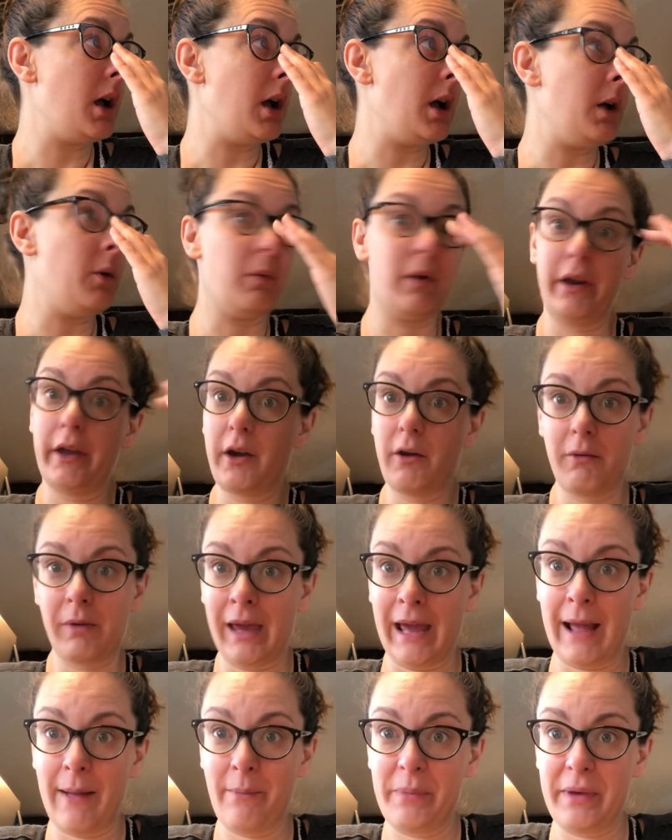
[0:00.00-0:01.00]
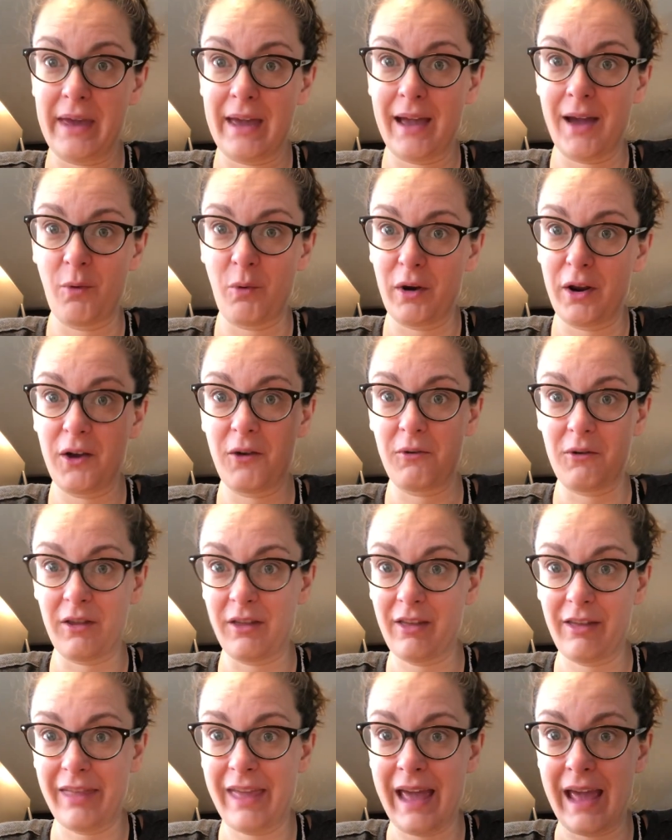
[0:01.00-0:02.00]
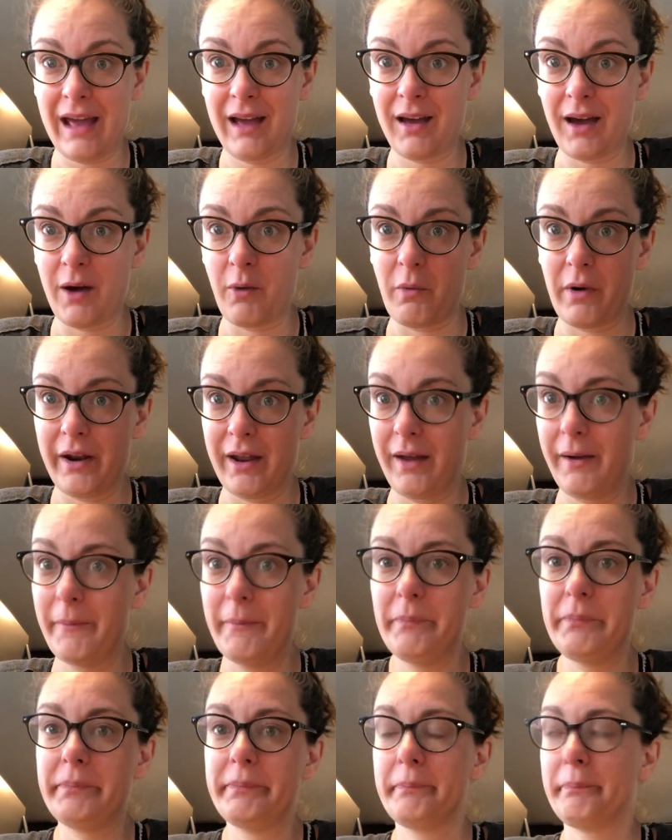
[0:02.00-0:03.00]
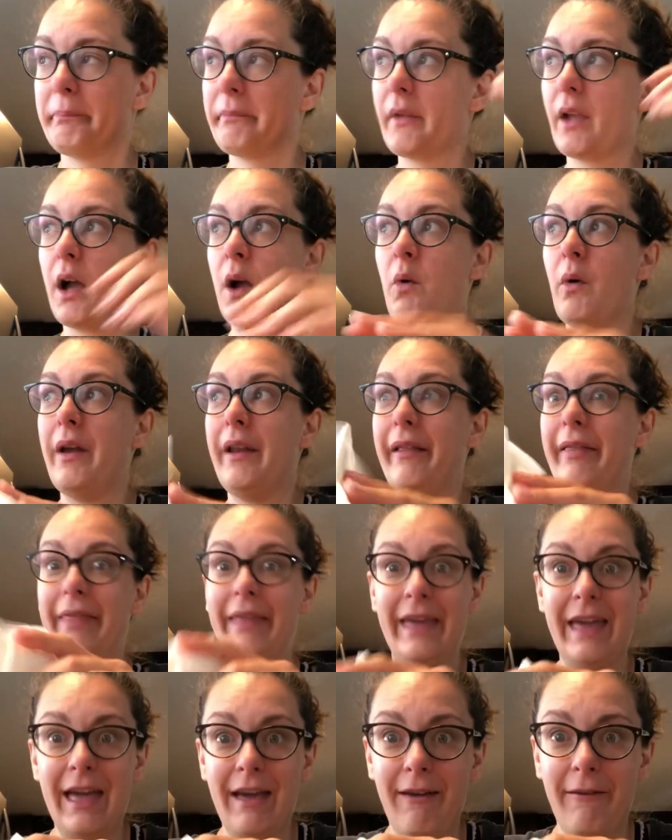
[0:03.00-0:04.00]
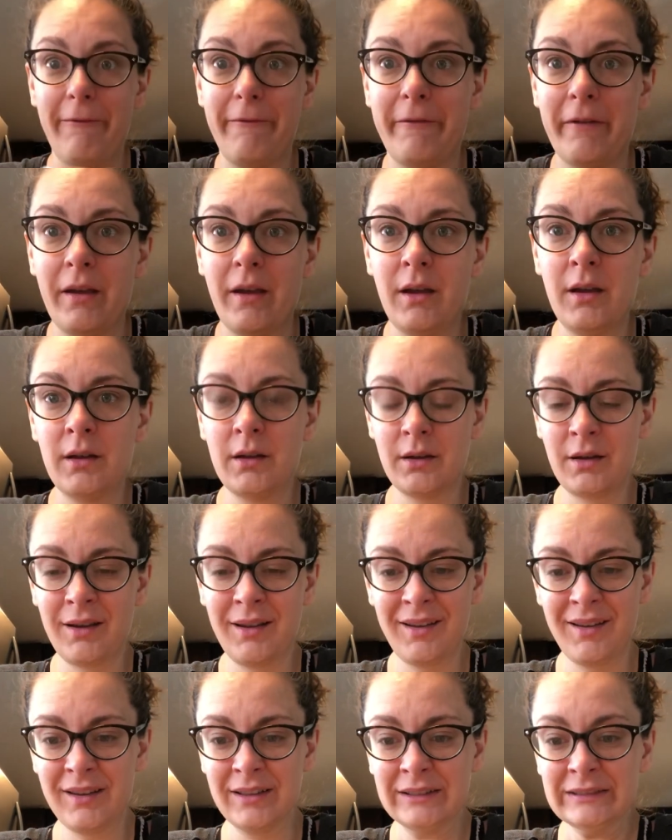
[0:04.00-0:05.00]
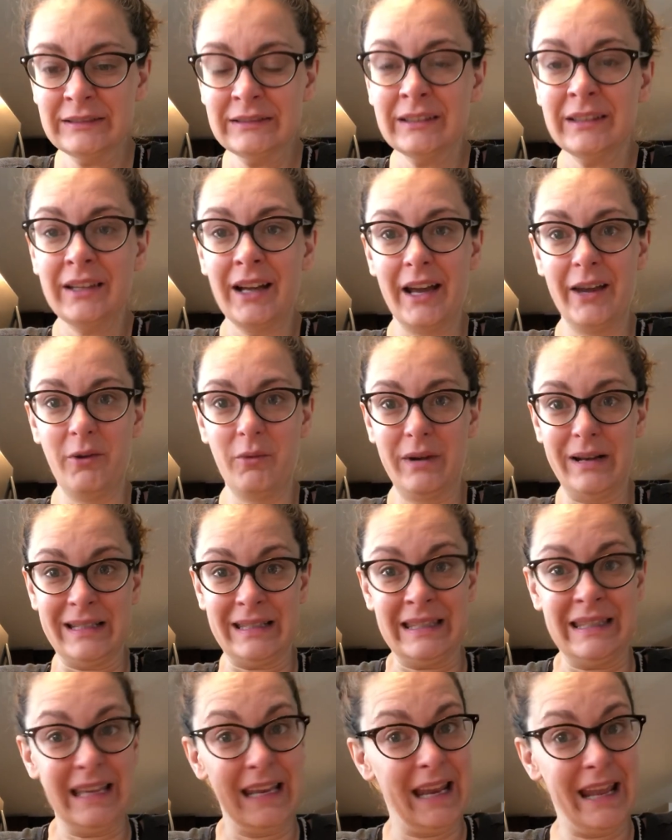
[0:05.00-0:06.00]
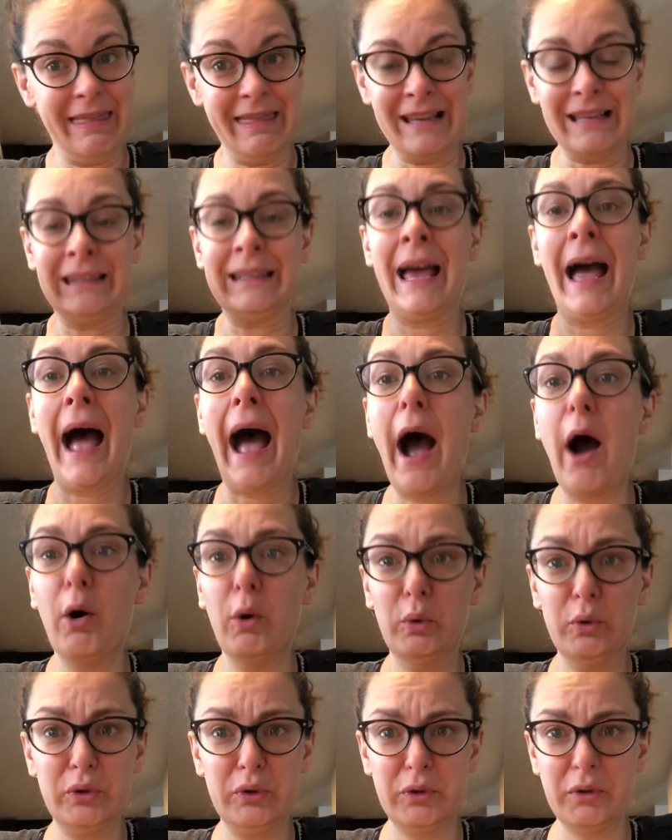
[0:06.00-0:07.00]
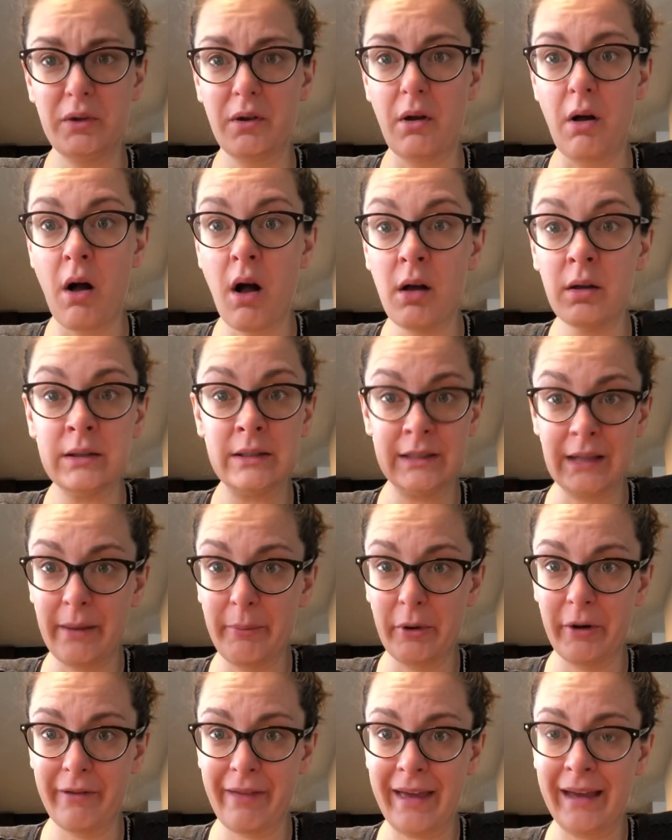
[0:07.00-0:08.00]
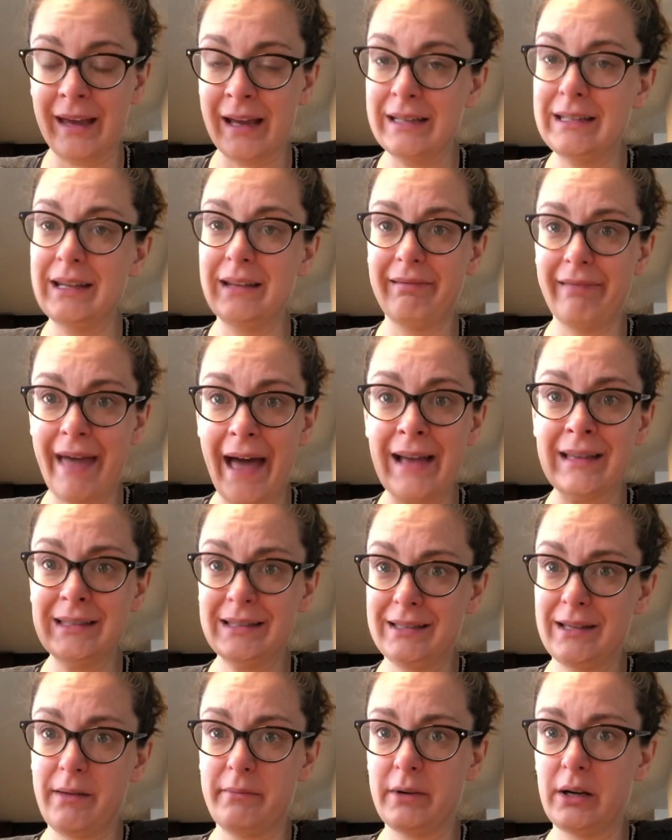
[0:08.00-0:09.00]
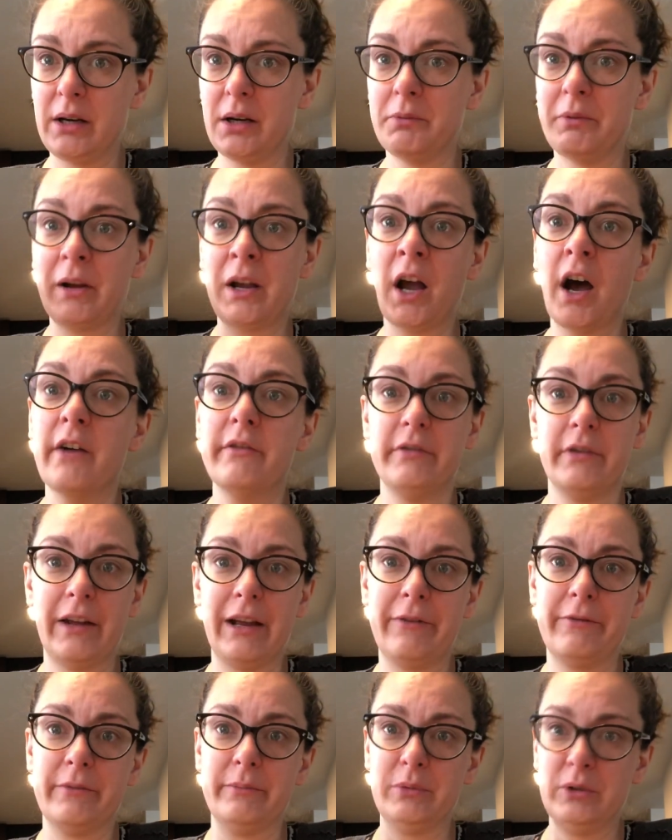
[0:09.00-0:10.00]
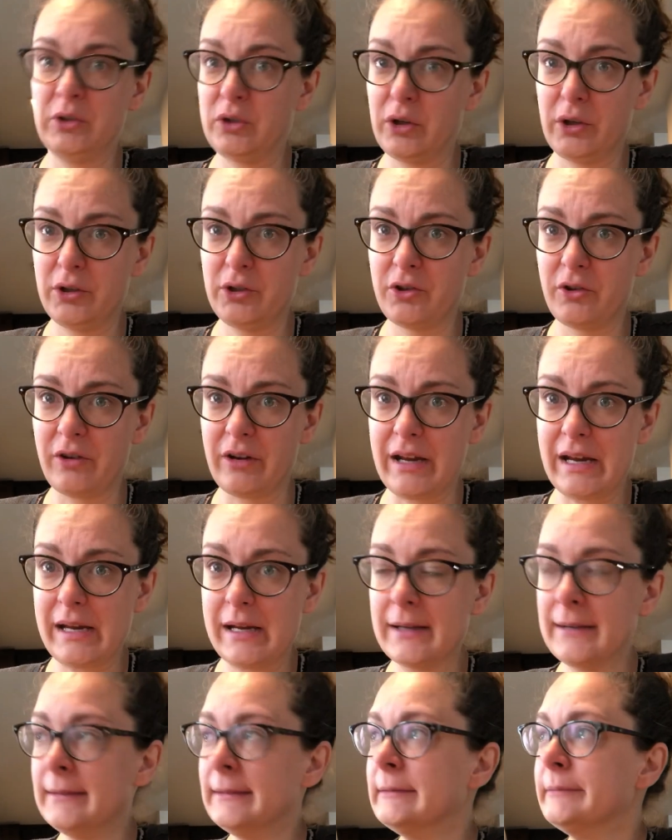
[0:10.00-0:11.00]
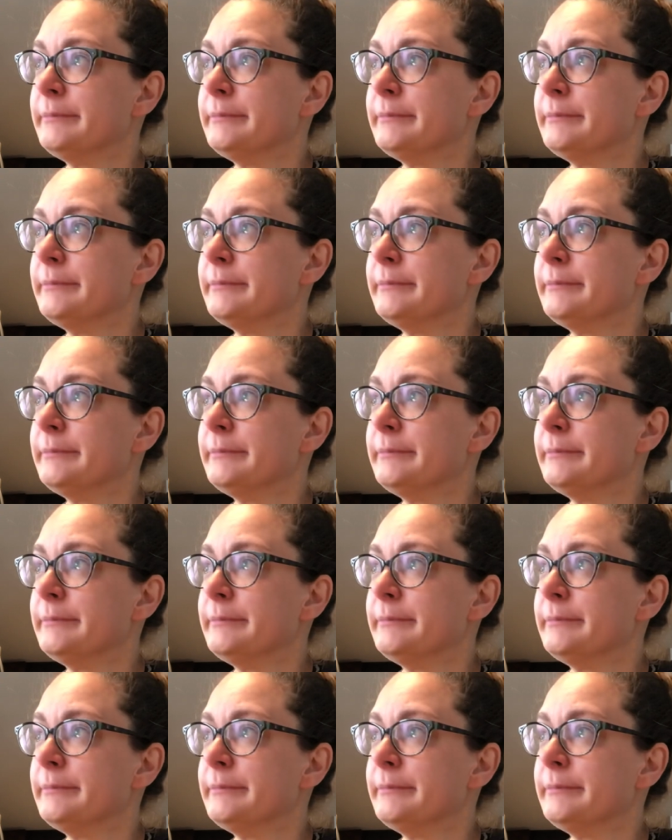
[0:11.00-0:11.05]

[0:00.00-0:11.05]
I want to go camping. I want to go to the lake. I want to live. I don't want to sit in this house all summer like I did last summer, recovering from surgery.